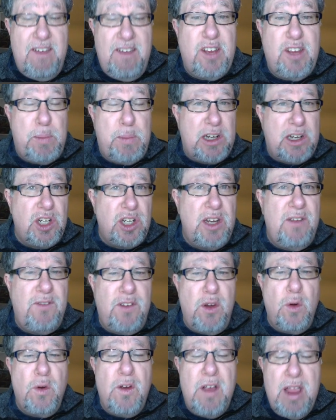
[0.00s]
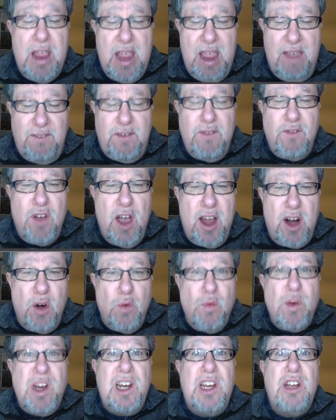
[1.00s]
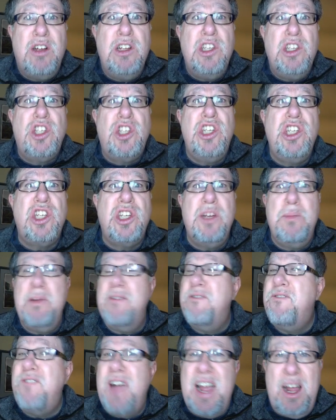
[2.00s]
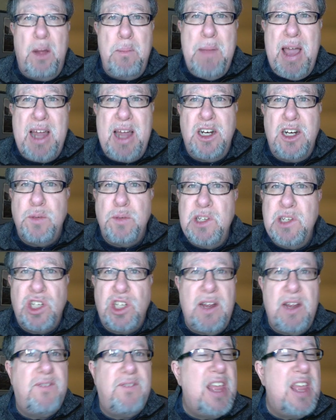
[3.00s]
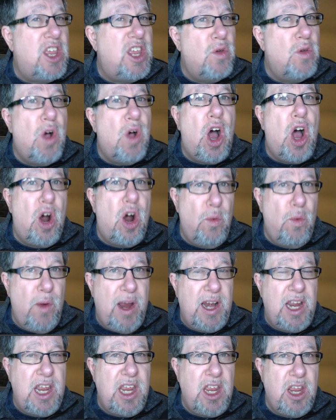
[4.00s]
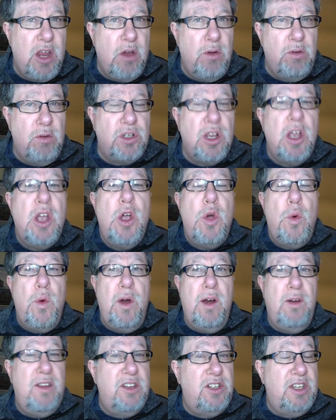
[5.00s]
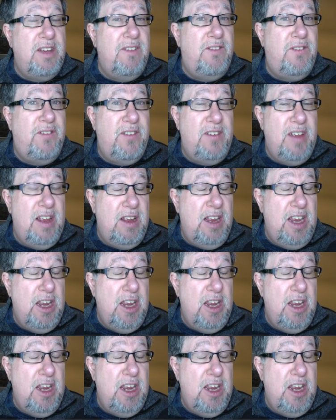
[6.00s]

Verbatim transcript: especially if you if you've got a really good system of file management stuff that you already use whereas if uh,